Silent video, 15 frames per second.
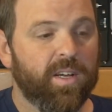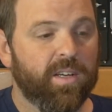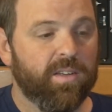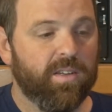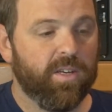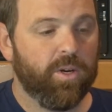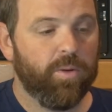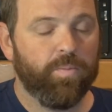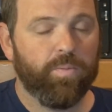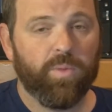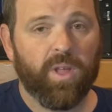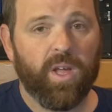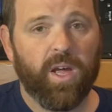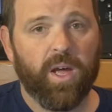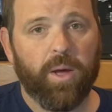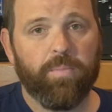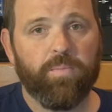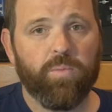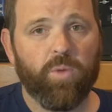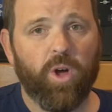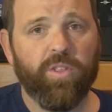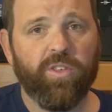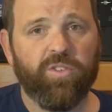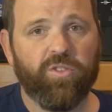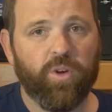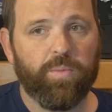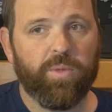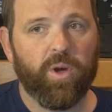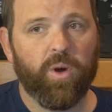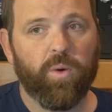So on this
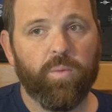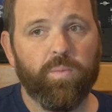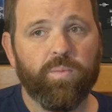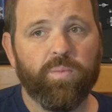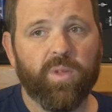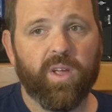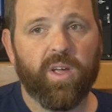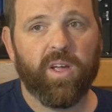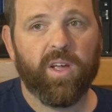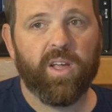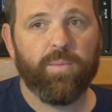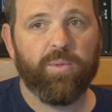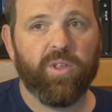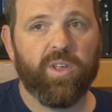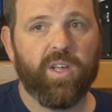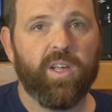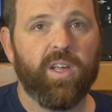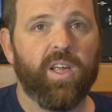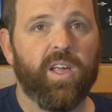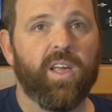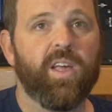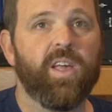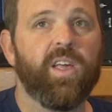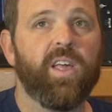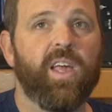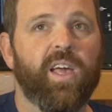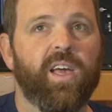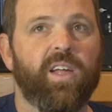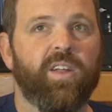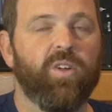trip though, Emily
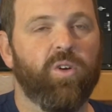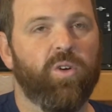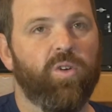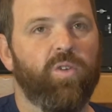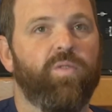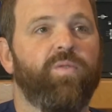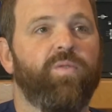and her